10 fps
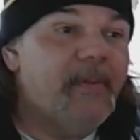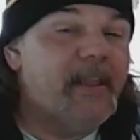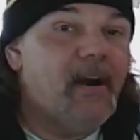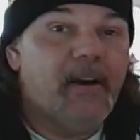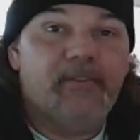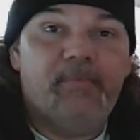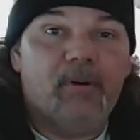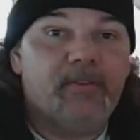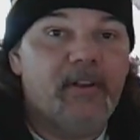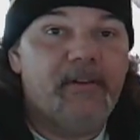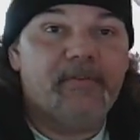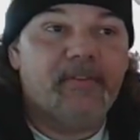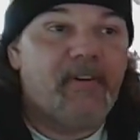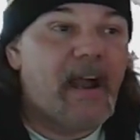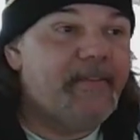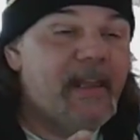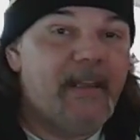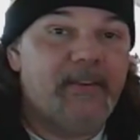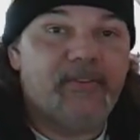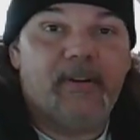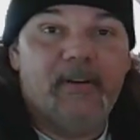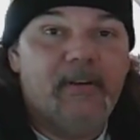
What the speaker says: They got us booked in for 5 days.